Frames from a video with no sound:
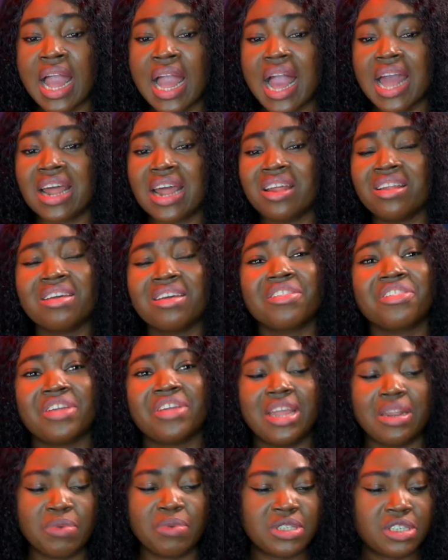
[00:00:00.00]
And another
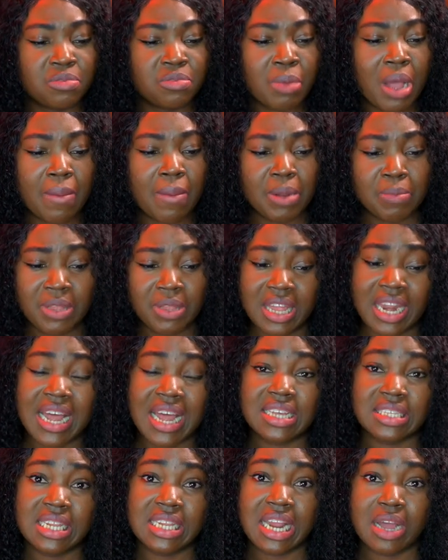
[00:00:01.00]
thing, which is probably be the
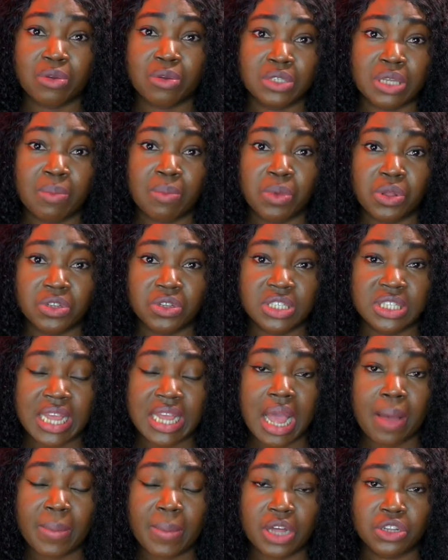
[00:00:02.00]
last thing I'm going to
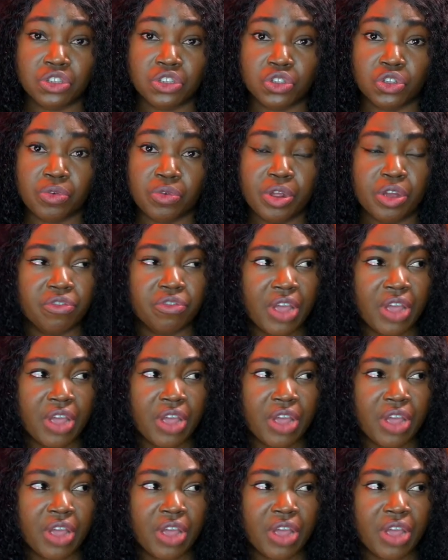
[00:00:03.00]
say about the story of